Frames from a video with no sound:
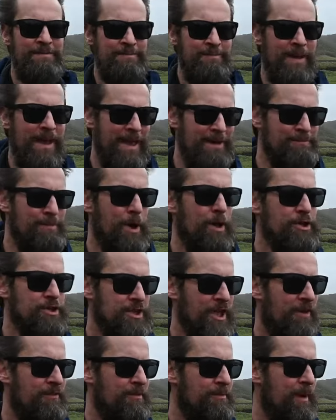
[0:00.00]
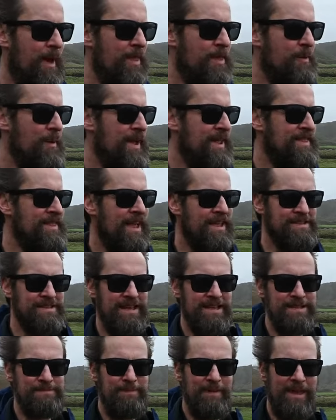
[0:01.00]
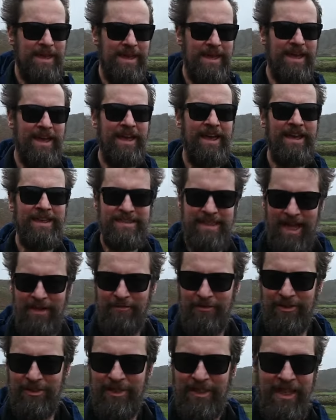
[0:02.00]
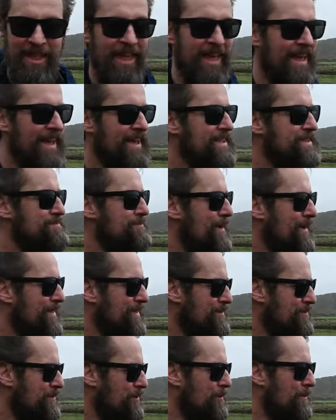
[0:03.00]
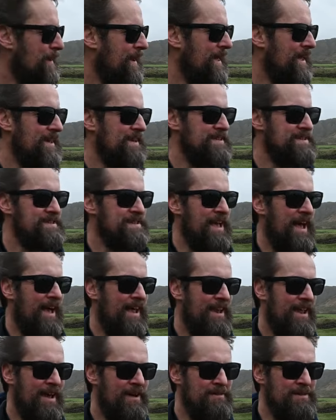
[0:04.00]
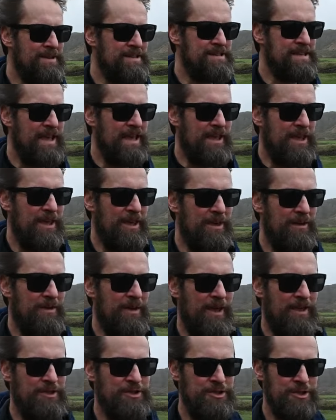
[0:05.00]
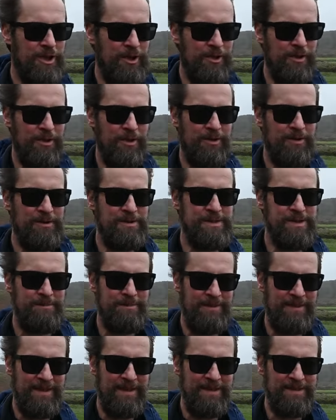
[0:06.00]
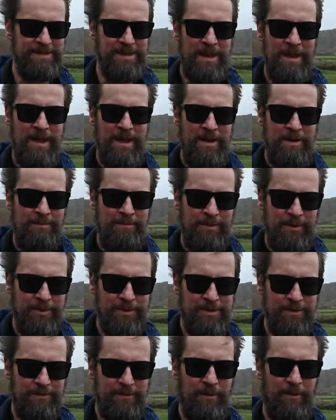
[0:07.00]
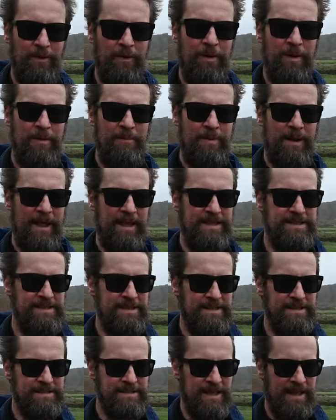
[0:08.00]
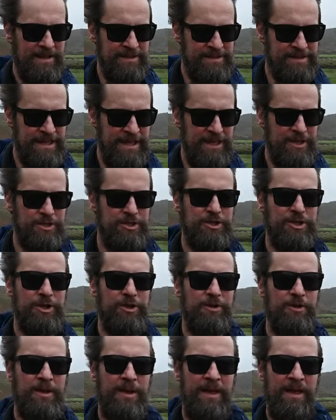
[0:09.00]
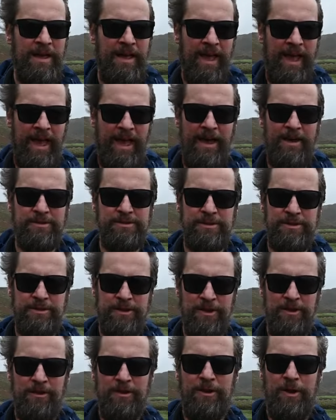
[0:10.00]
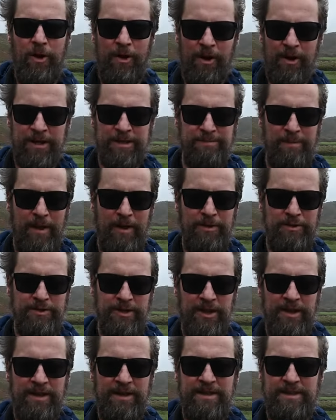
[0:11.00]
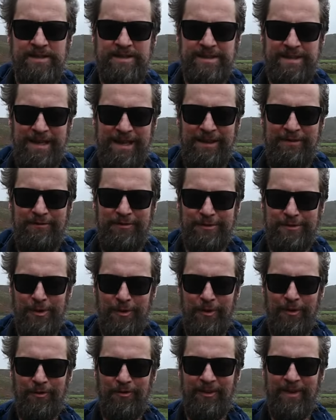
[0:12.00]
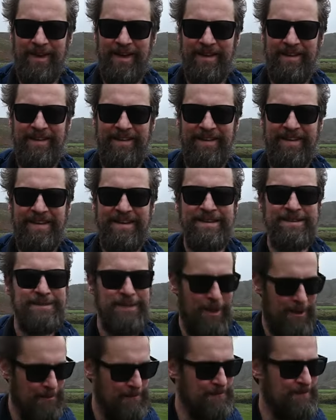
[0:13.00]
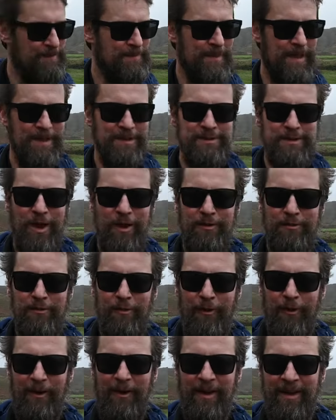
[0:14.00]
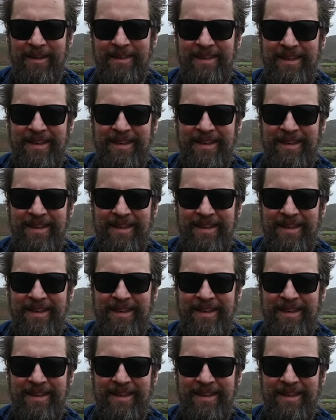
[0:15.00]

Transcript: being pushed over by the wind as I speak, Devon. This wonderful place, and I want to take you and show you some of these beautiful places and teach you how to do long exposure sea photography. So let's go for it.